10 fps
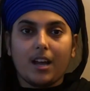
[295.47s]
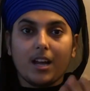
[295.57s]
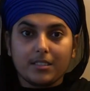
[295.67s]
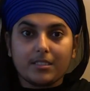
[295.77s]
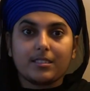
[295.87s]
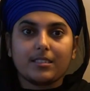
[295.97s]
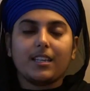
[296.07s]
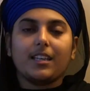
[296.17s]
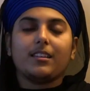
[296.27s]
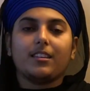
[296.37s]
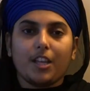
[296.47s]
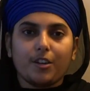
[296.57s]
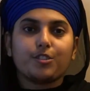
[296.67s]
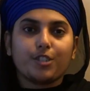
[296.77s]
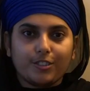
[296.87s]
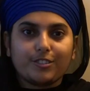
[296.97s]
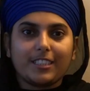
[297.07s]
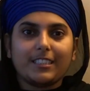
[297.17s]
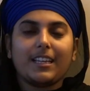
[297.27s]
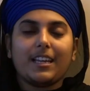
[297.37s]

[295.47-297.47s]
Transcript: us, their children,